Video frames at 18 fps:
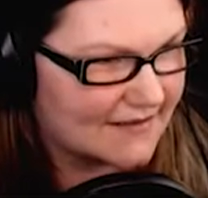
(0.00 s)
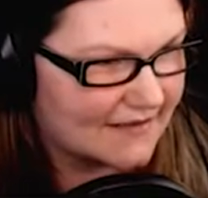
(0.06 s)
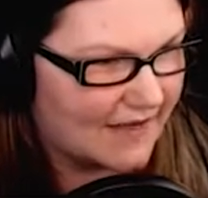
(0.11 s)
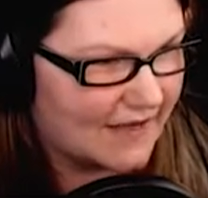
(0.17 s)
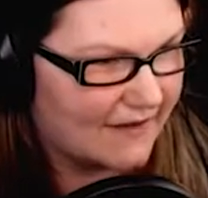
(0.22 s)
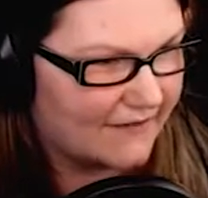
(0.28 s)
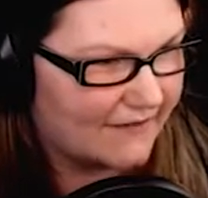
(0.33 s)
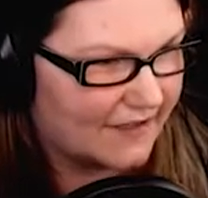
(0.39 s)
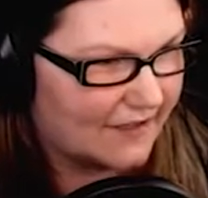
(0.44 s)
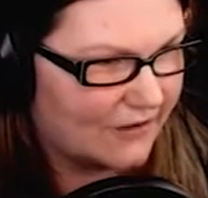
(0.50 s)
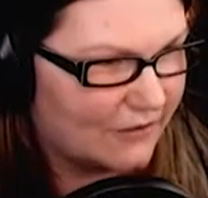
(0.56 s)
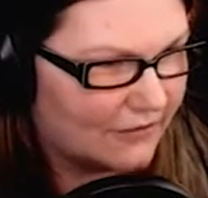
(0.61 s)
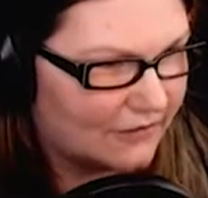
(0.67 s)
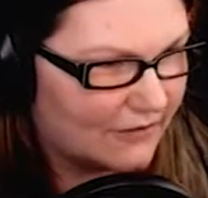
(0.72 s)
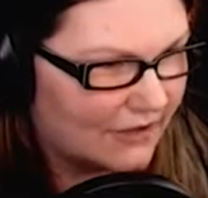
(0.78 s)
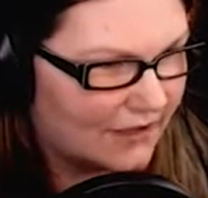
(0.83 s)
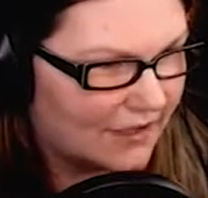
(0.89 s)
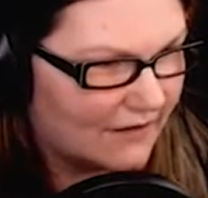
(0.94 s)
cavity. Oh,
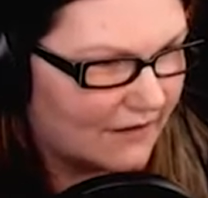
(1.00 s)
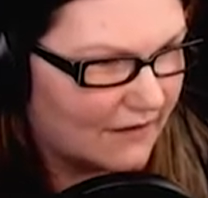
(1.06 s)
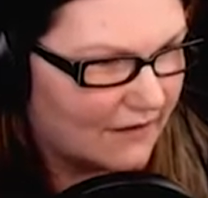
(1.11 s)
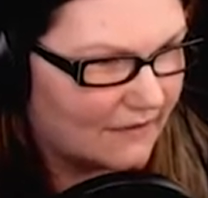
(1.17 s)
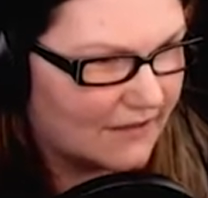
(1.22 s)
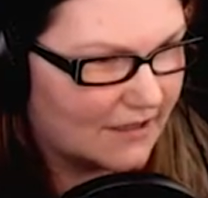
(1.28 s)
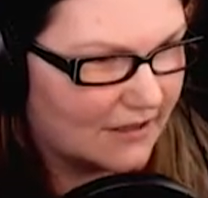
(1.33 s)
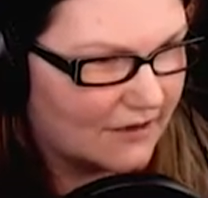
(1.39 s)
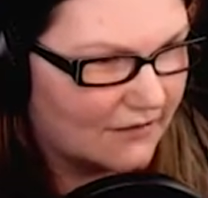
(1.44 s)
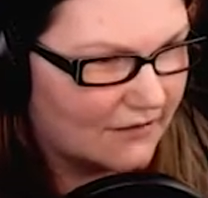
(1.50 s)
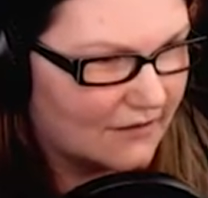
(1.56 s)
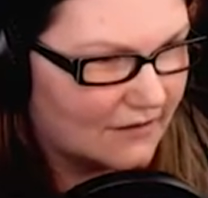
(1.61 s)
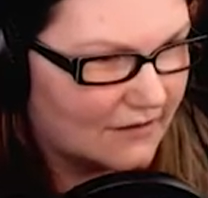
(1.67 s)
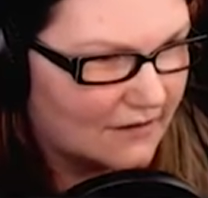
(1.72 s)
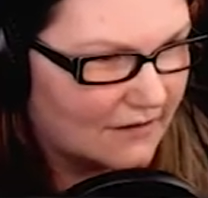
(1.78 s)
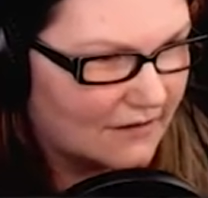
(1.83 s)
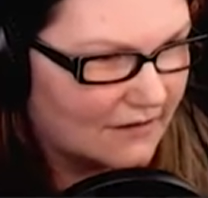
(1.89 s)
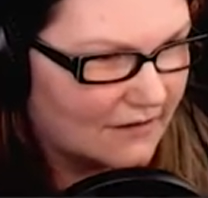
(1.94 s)
look at There we go.
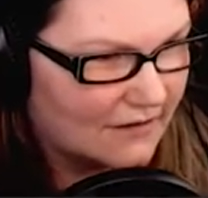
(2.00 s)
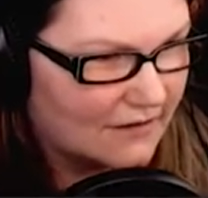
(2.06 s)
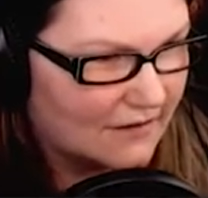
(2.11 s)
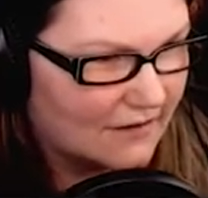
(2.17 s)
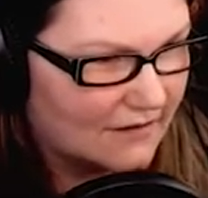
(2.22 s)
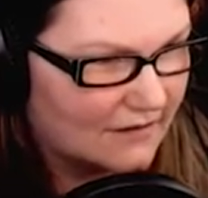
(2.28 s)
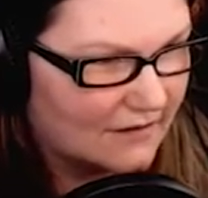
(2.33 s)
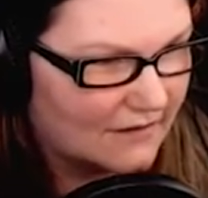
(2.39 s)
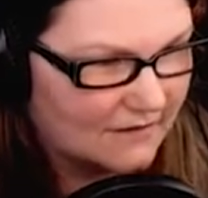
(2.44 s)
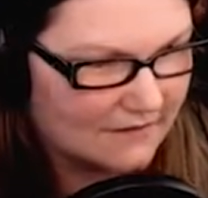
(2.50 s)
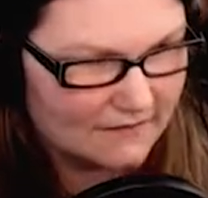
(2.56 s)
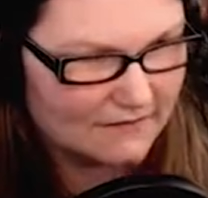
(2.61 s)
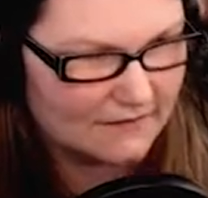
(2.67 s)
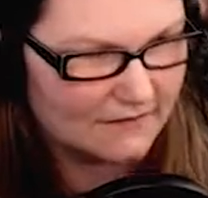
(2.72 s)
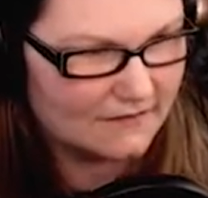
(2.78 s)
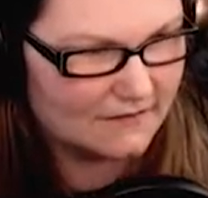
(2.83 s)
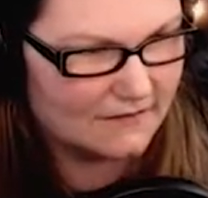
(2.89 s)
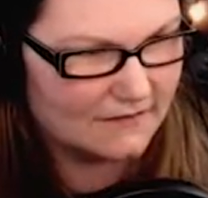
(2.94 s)
I
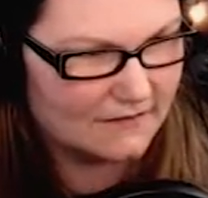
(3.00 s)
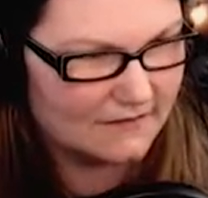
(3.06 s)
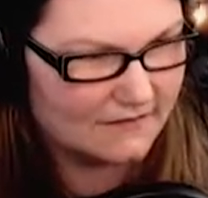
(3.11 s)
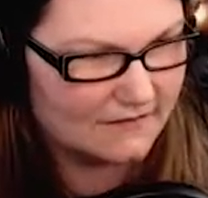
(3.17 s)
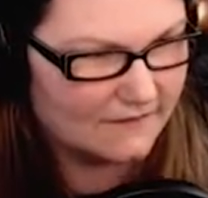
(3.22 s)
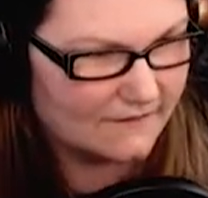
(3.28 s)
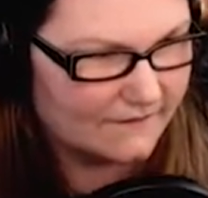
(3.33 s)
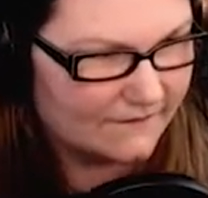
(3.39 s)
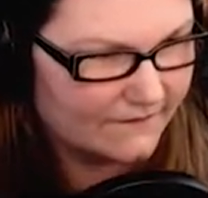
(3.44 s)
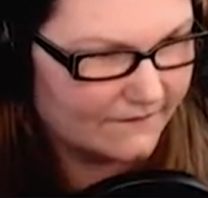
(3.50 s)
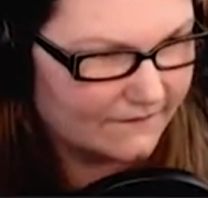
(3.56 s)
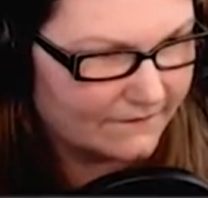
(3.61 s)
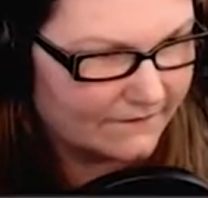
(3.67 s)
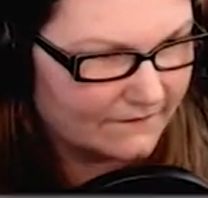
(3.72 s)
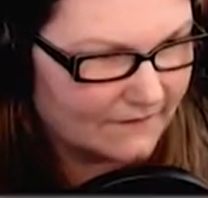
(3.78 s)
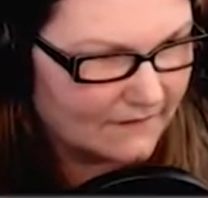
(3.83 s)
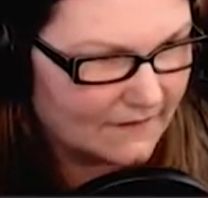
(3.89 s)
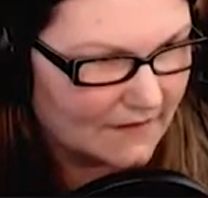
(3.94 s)
can't open it.
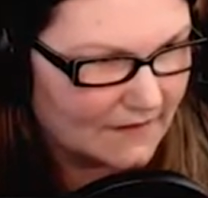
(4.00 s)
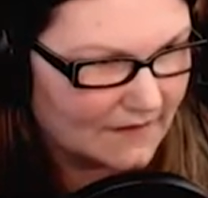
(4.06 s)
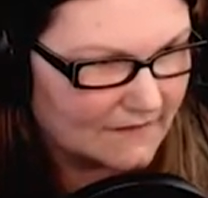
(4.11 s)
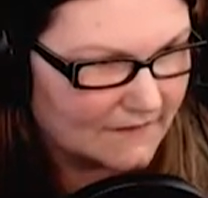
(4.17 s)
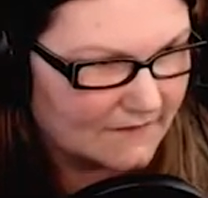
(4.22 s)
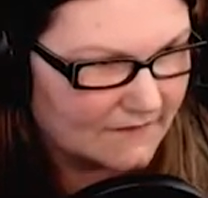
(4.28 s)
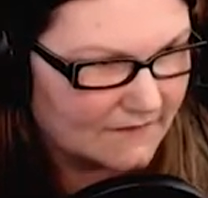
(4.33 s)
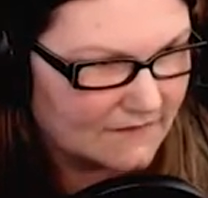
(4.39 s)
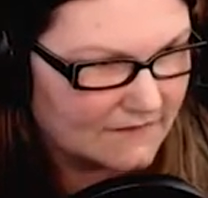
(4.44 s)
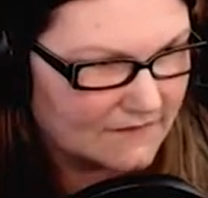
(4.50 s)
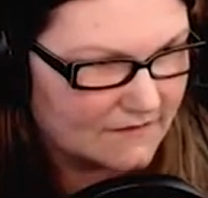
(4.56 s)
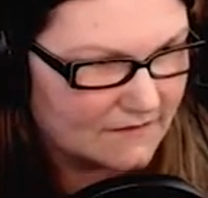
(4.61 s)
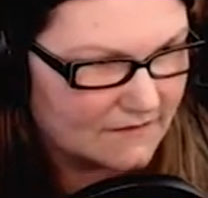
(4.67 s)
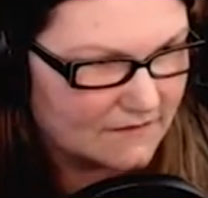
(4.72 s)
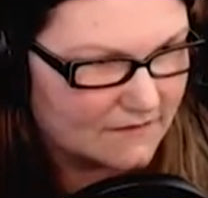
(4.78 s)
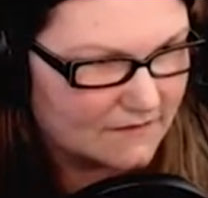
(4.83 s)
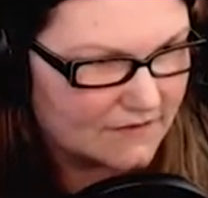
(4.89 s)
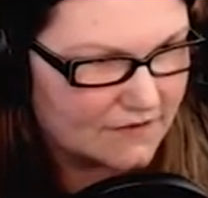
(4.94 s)
There we go. Oh, no.
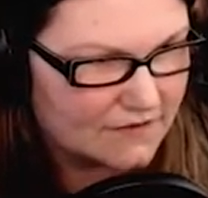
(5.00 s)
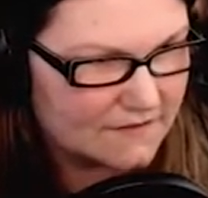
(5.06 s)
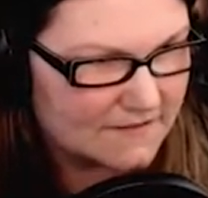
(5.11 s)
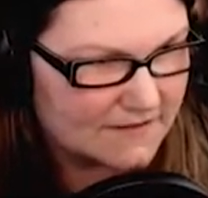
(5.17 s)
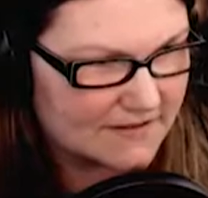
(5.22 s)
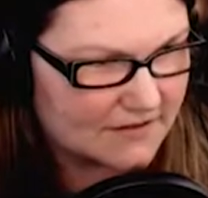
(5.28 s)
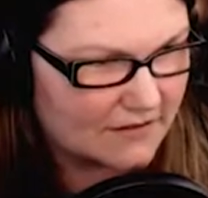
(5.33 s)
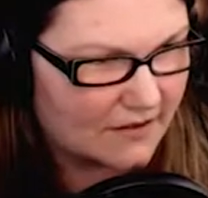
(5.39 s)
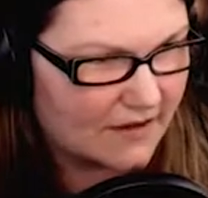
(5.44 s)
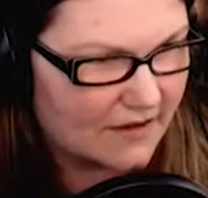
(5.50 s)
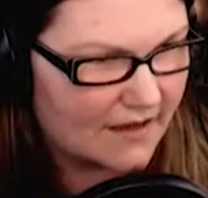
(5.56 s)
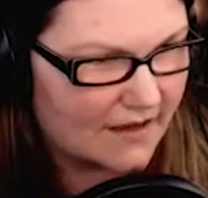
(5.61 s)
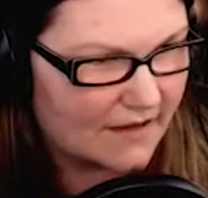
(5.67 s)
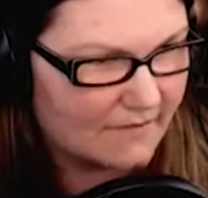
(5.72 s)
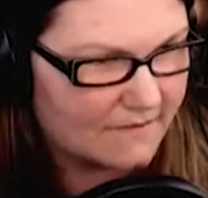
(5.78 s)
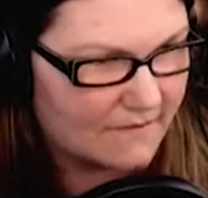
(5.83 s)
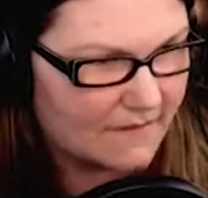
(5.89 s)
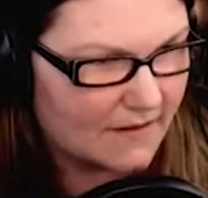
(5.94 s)
Excuse yes, me, sir. Yes, I,
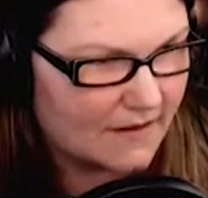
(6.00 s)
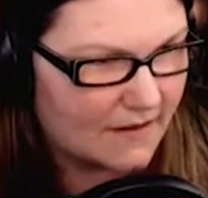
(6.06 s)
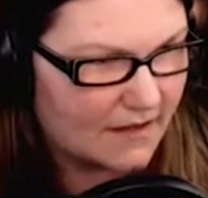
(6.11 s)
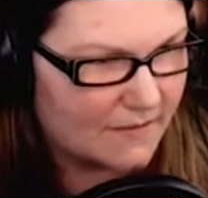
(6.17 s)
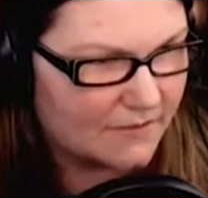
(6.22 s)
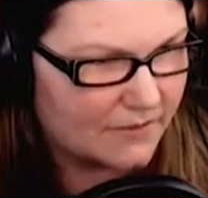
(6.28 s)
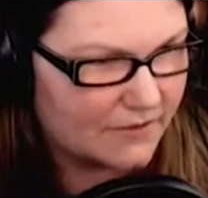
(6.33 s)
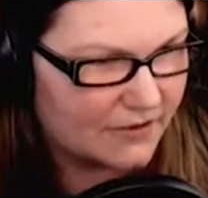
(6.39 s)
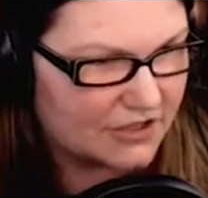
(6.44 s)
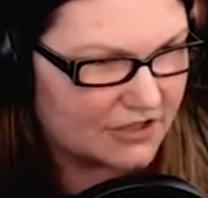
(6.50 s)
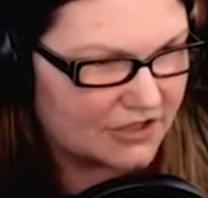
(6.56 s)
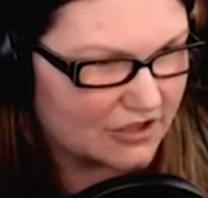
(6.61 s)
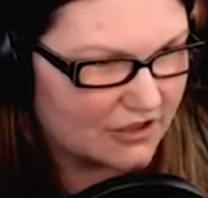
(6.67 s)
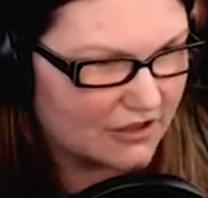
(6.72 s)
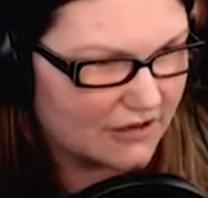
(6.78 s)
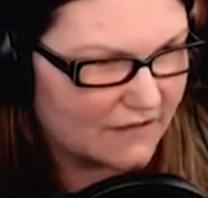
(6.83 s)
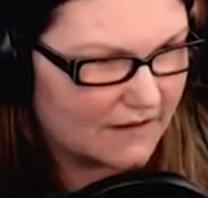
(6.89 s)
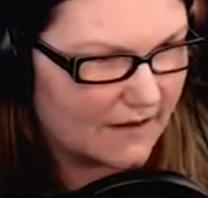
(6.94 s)
yes, I'm pretty
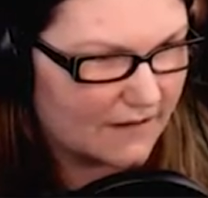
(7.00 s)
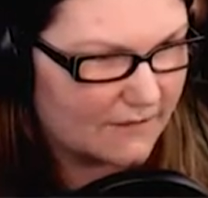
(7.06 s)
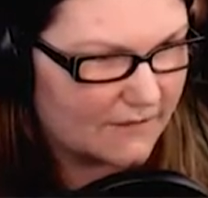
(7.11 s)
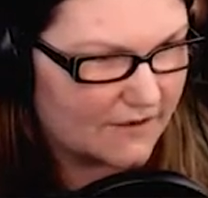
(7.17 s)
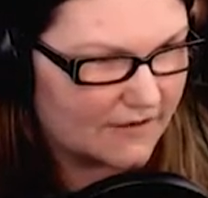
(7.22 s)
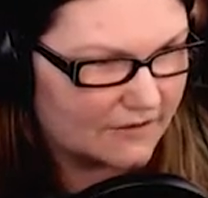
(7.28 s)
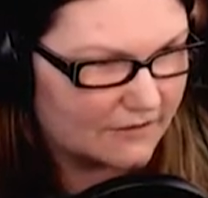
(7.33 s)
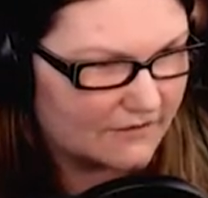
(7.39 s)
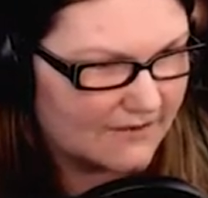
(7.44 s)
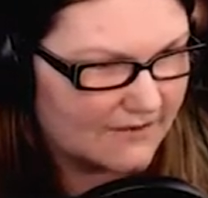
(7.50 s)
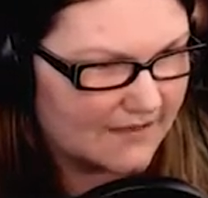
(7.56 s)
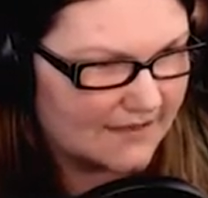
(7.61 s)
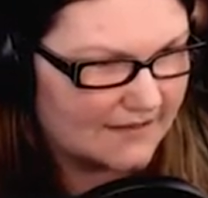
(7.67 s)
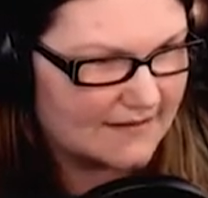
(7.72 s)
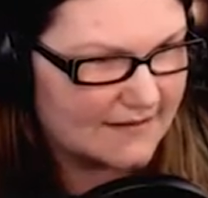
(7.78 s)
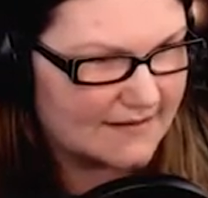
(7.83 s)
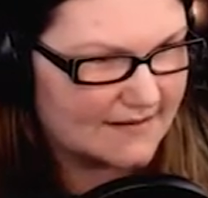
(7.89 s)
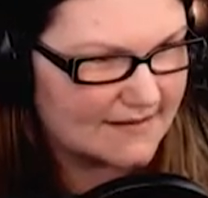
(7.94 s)
sure that it. we don't need
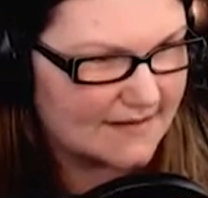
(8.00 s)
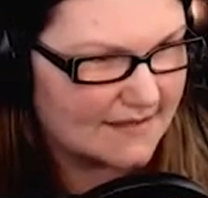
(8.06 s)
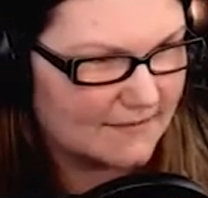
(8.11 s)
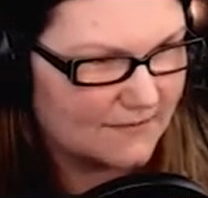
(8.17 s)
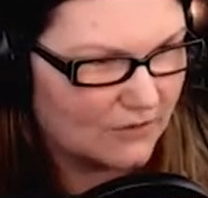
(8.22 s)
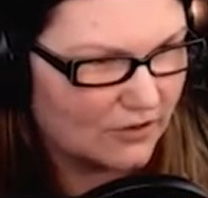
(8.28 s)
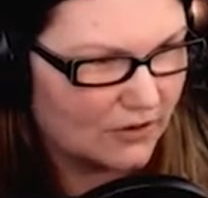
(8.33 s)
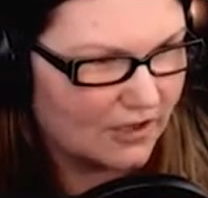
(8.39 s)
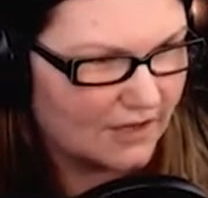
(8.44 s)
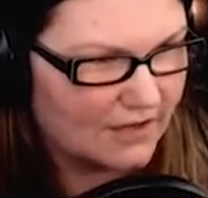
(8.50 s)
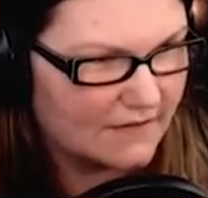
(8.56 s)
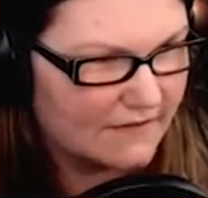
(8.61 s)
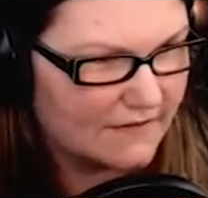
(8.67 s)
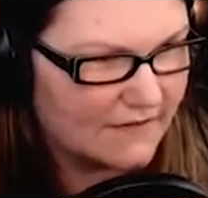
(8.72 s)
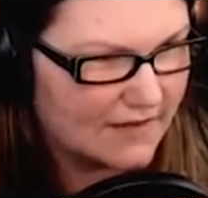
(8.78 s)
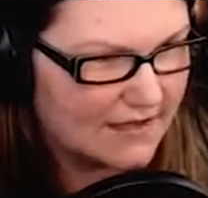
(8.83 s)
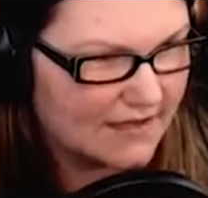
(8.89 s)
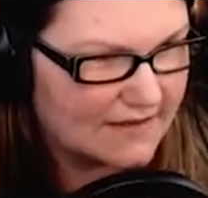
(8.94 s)
these anymore.
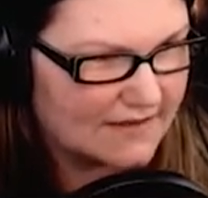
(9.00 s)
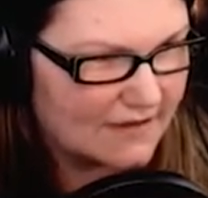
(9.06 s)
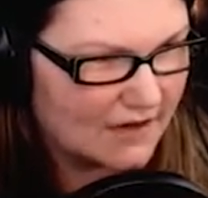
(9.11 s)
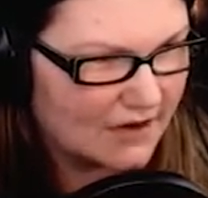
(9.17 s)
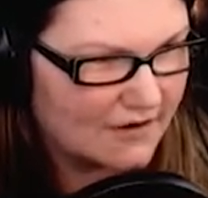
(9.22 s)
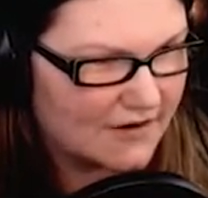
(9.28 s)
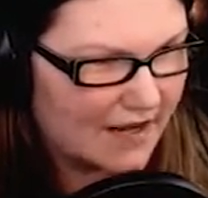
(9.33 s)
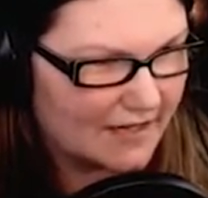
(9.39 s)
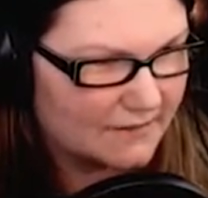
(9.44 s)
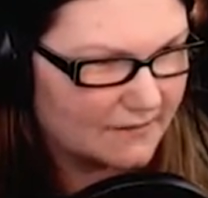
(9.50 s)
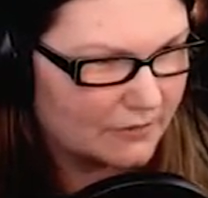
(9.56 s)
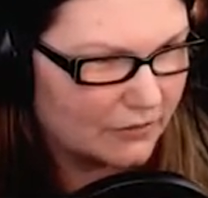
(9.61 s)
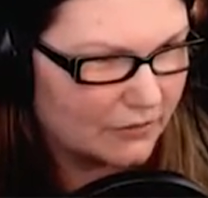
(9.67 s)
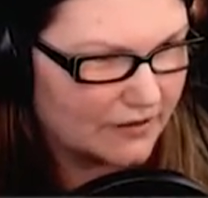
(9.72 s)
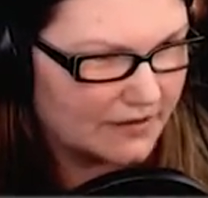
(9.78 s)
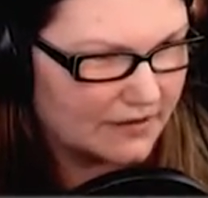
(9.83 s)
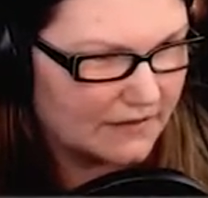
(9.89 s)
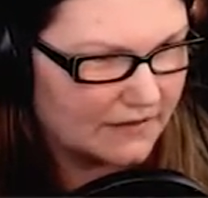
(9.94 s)
These are not
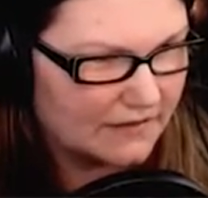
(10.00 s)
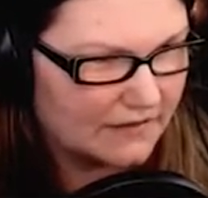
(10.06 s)
important.